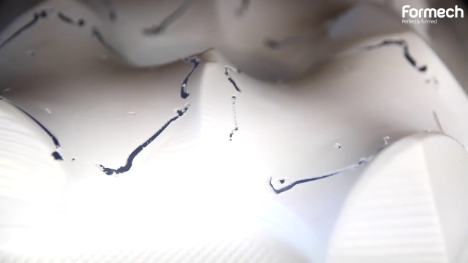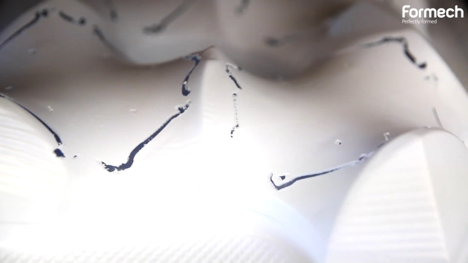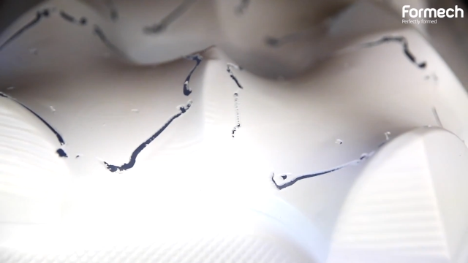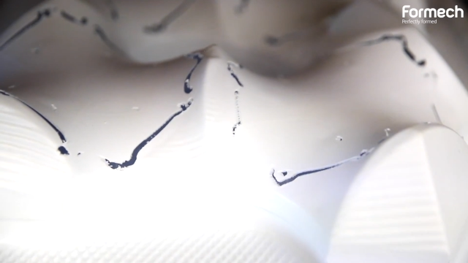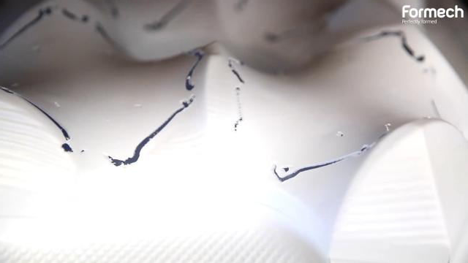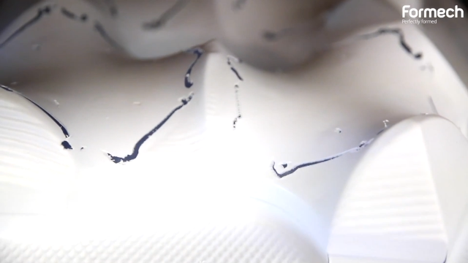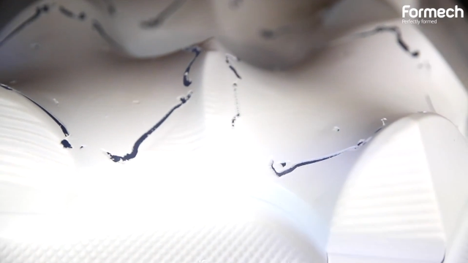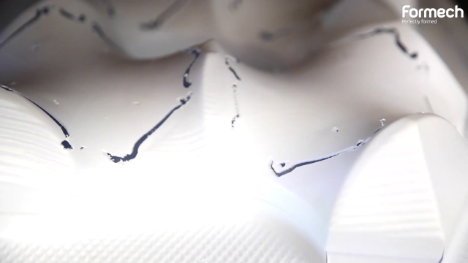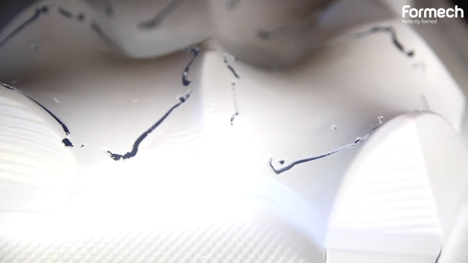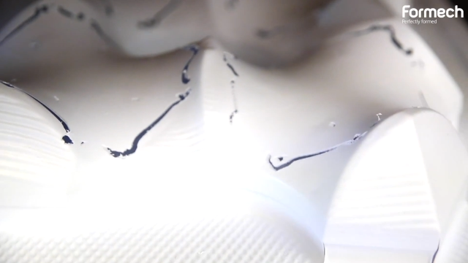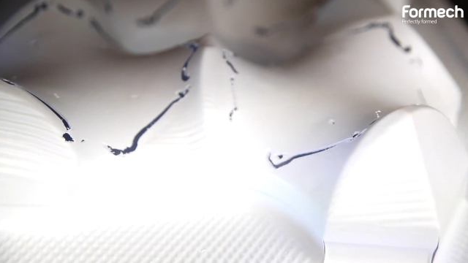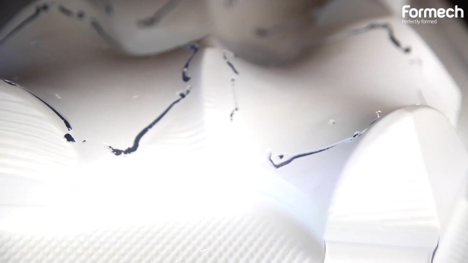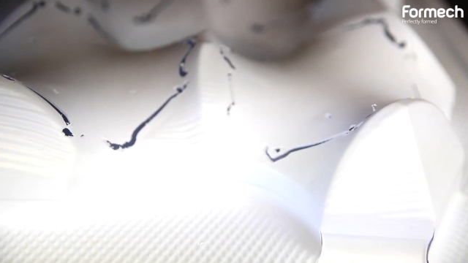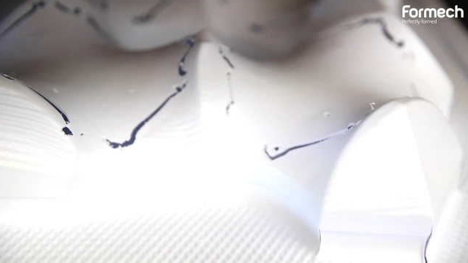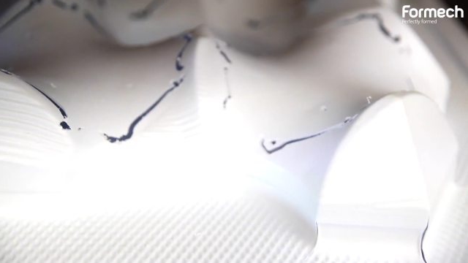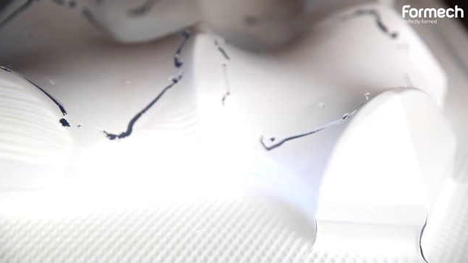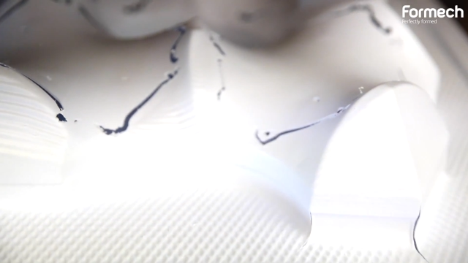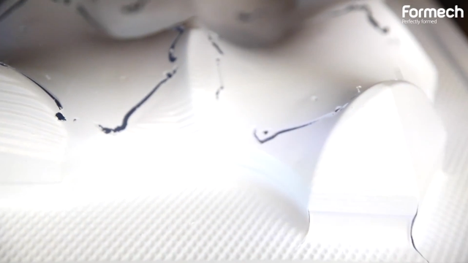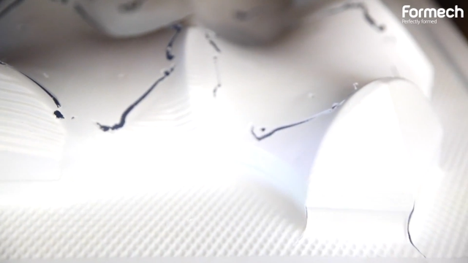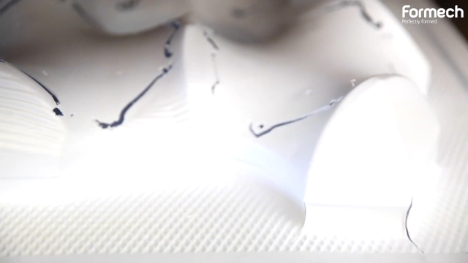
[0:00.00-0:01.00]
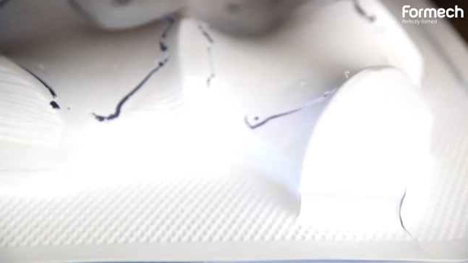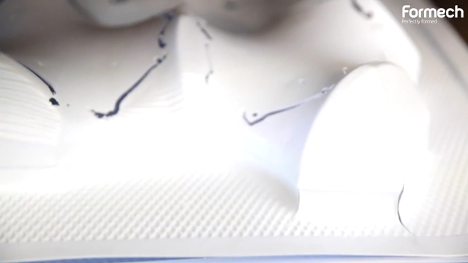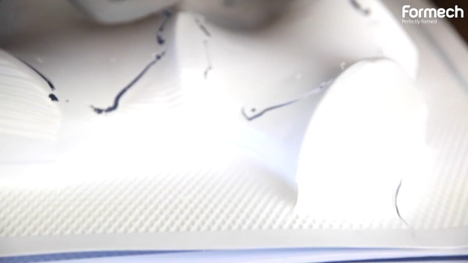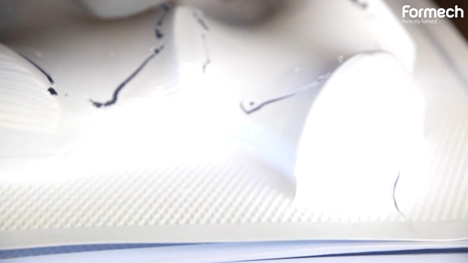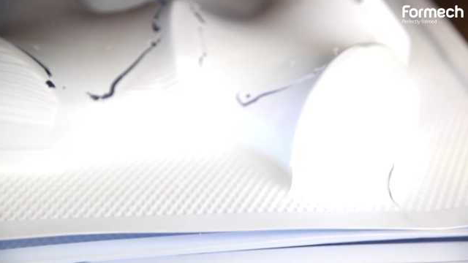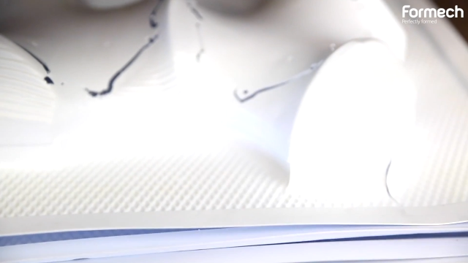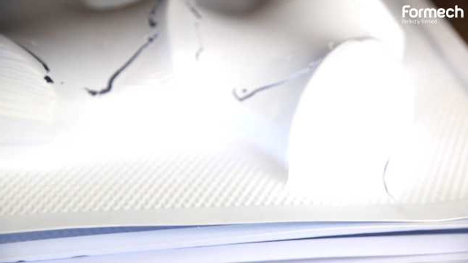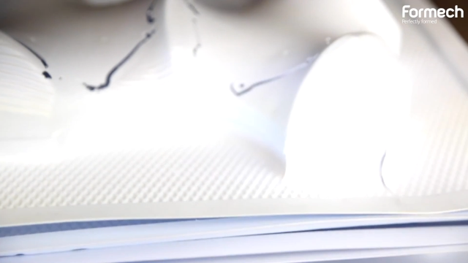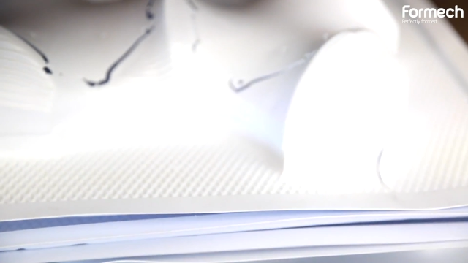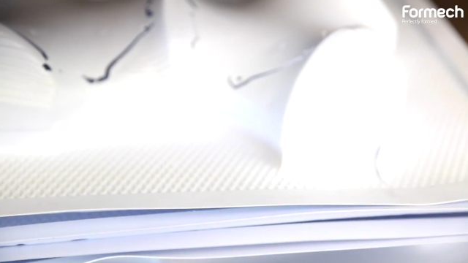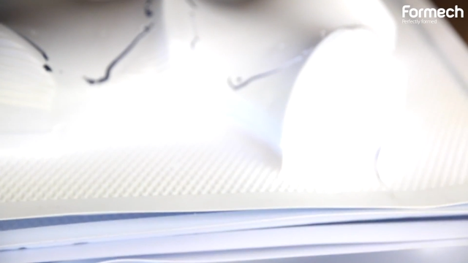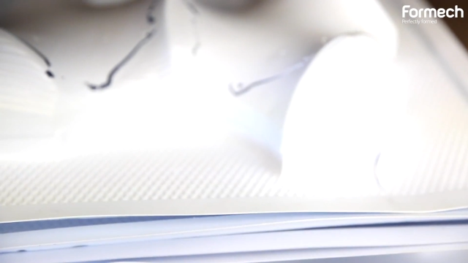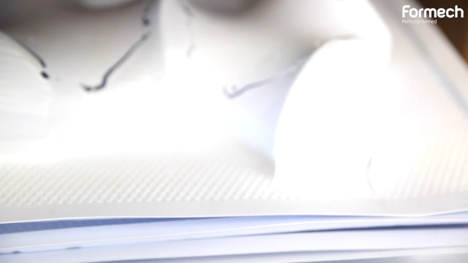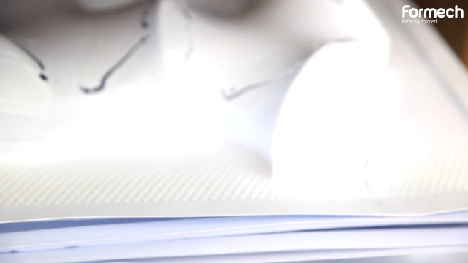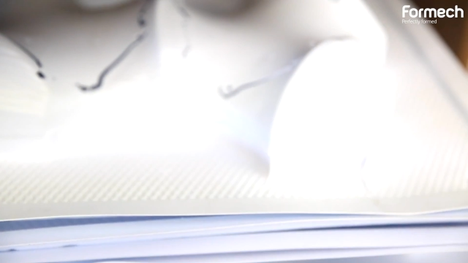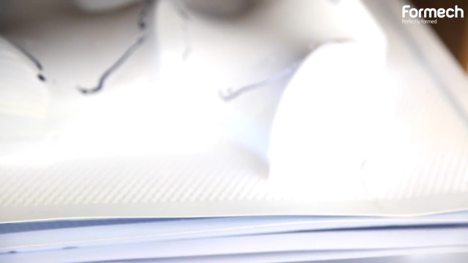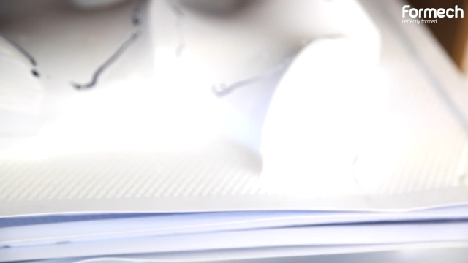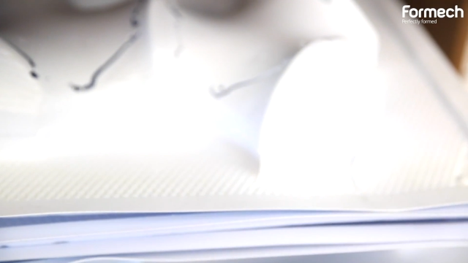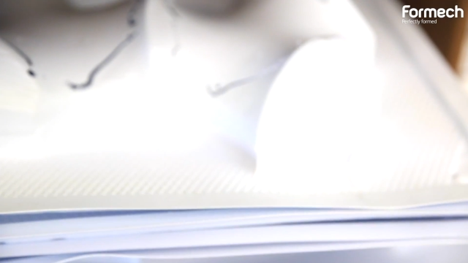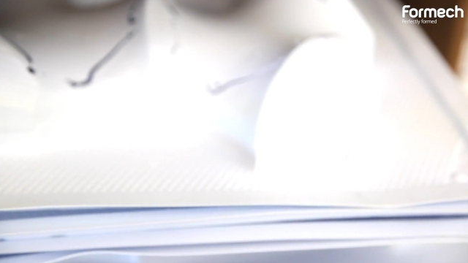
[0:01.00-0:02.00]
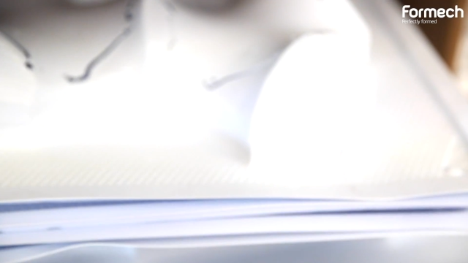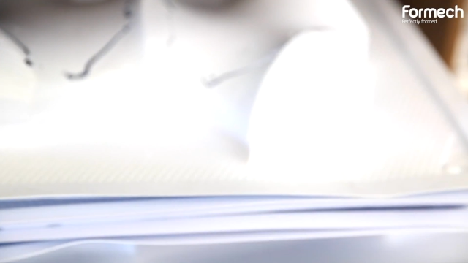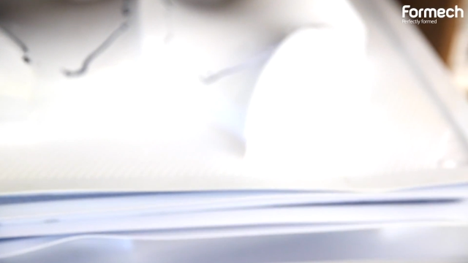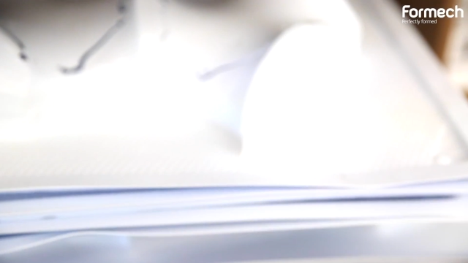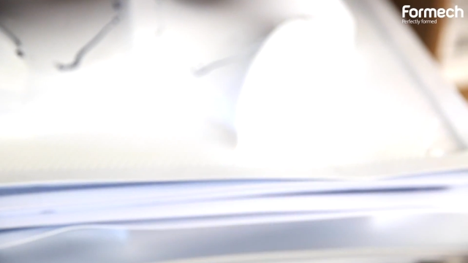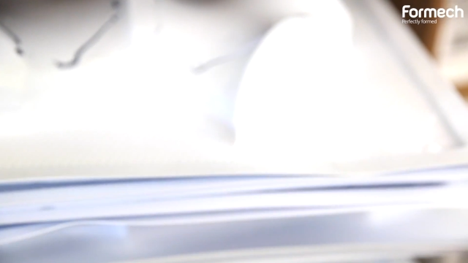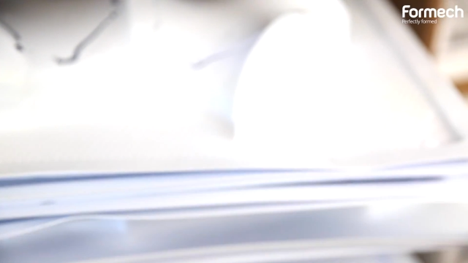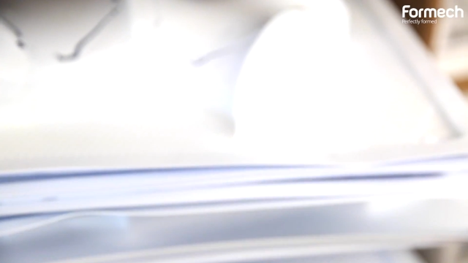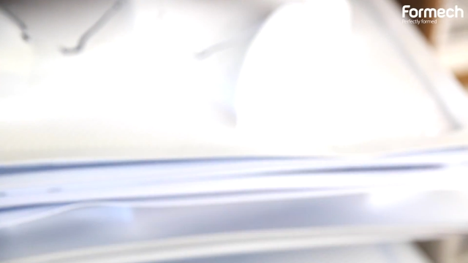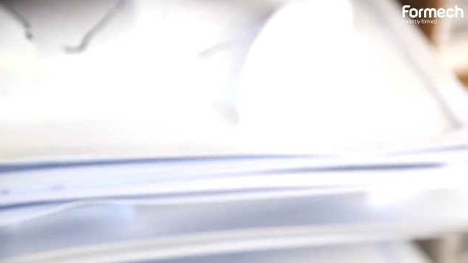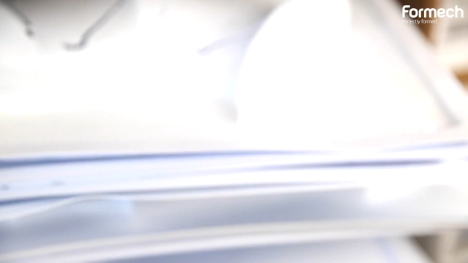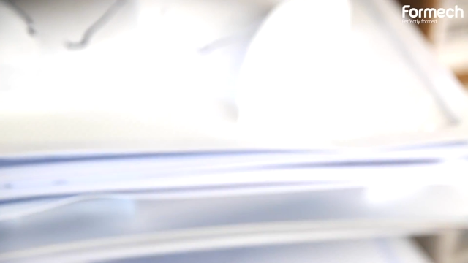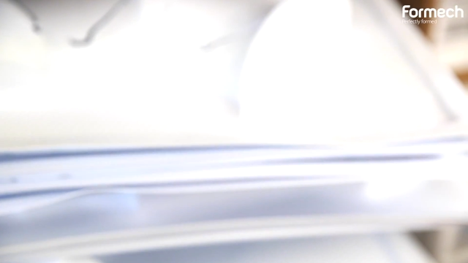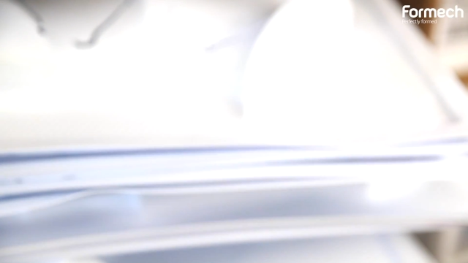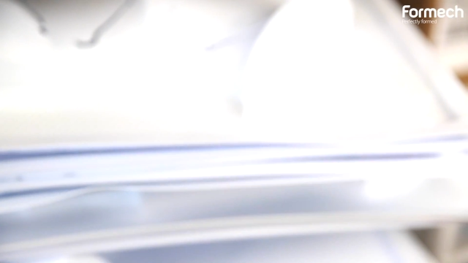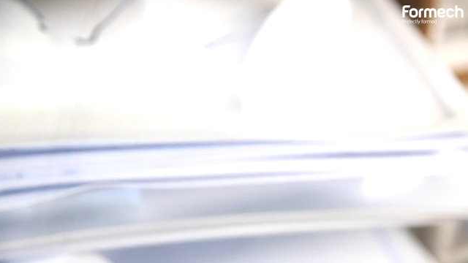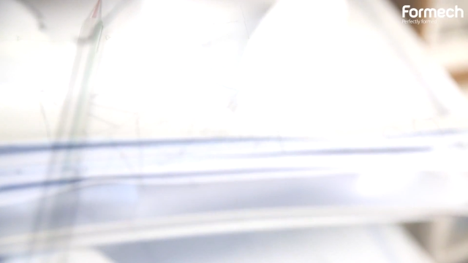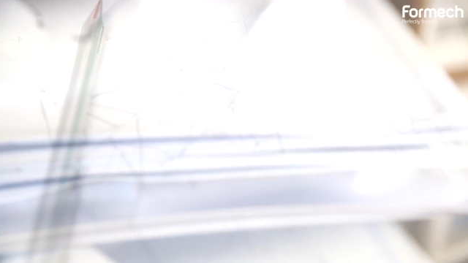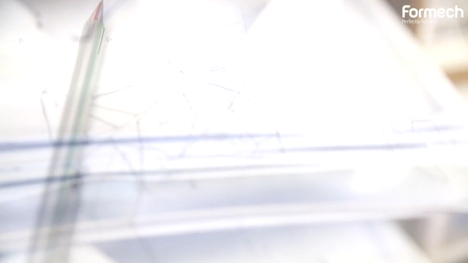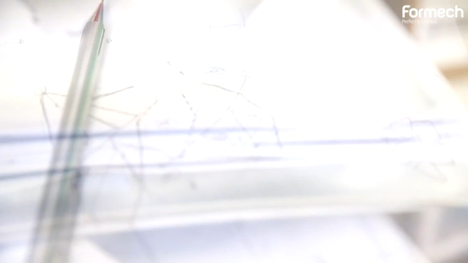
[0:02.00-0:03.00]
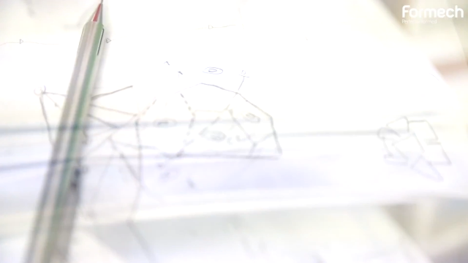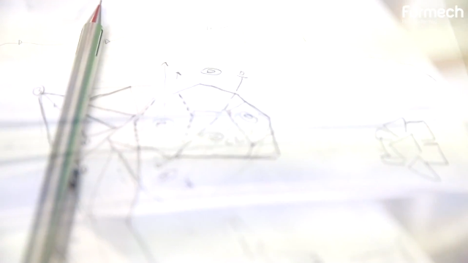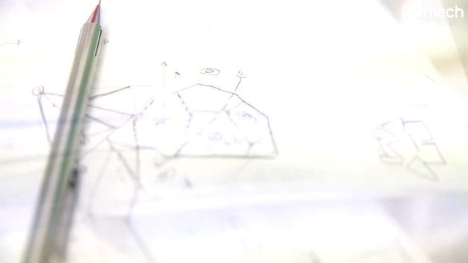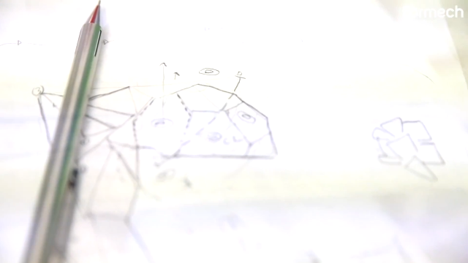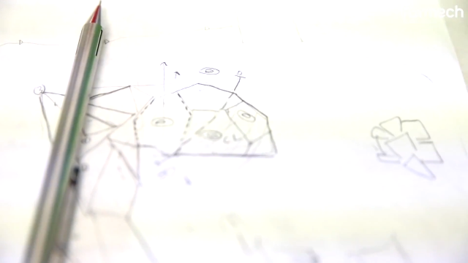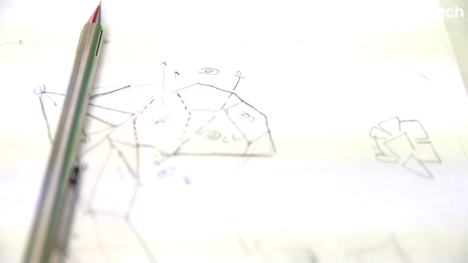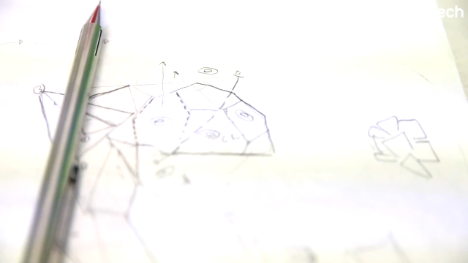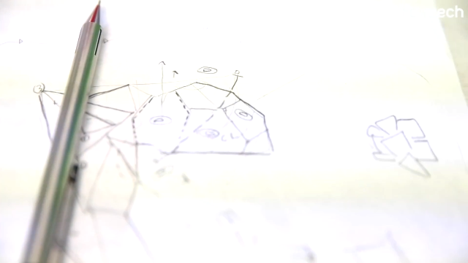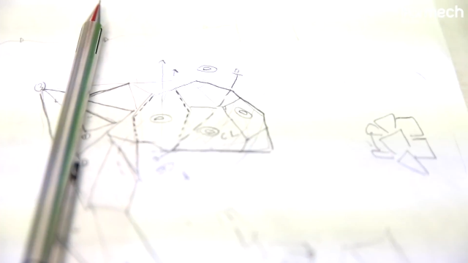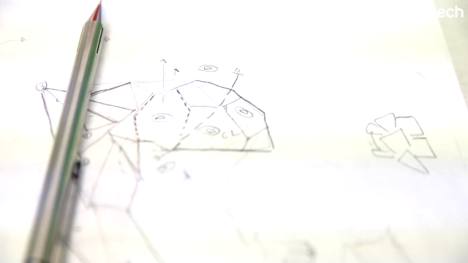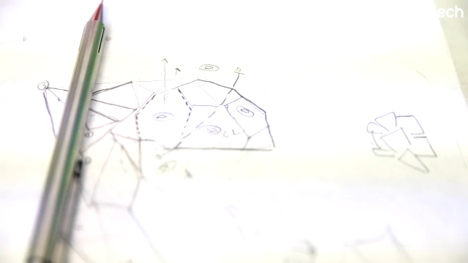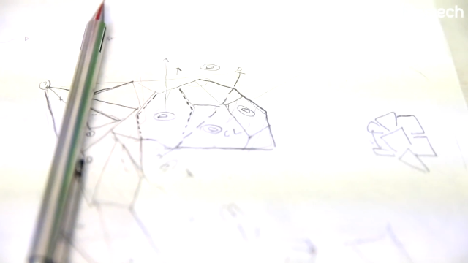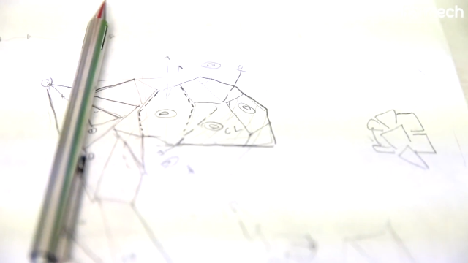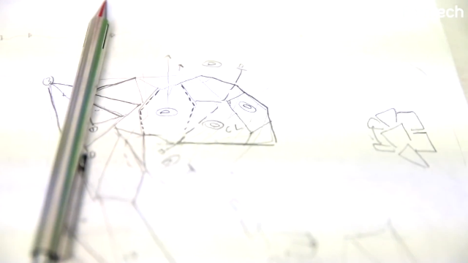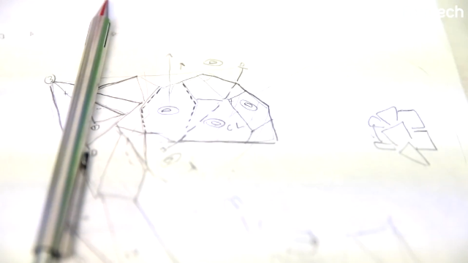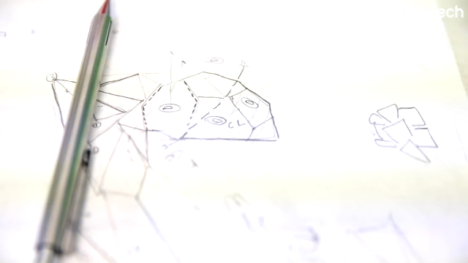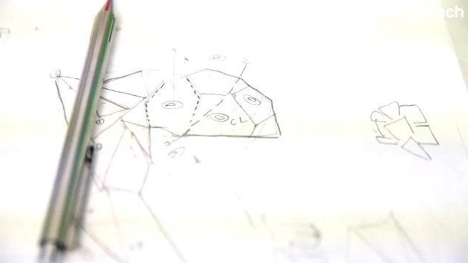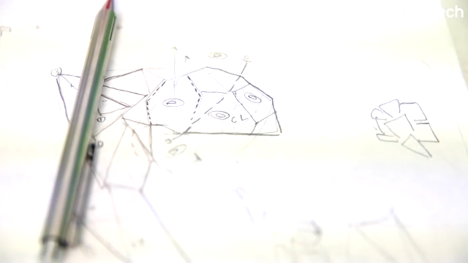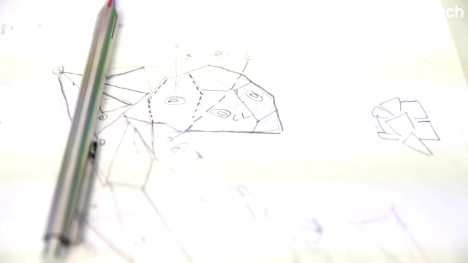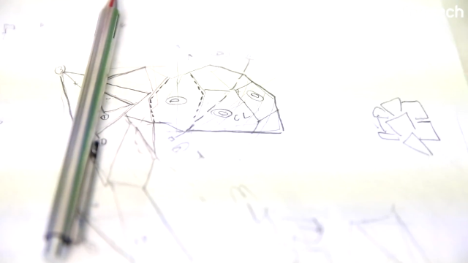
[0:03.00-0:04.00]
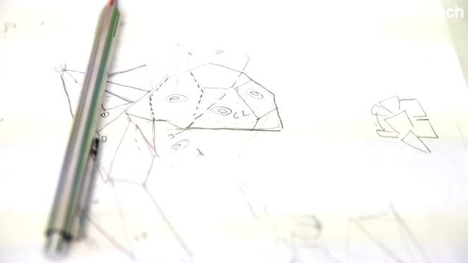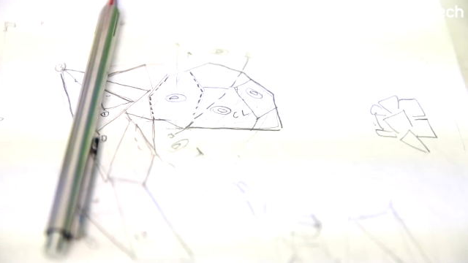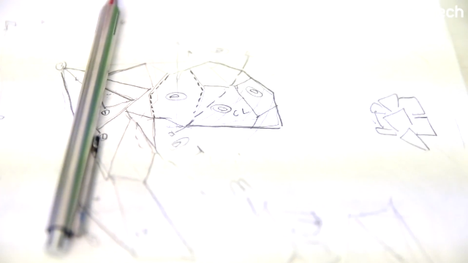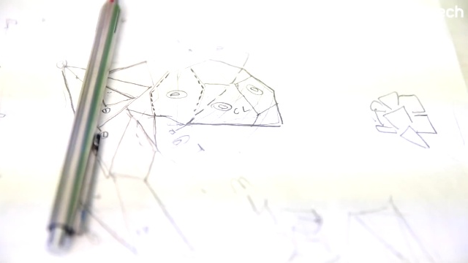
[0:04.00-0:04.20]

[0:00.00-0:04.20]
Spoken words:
(no speaker visible)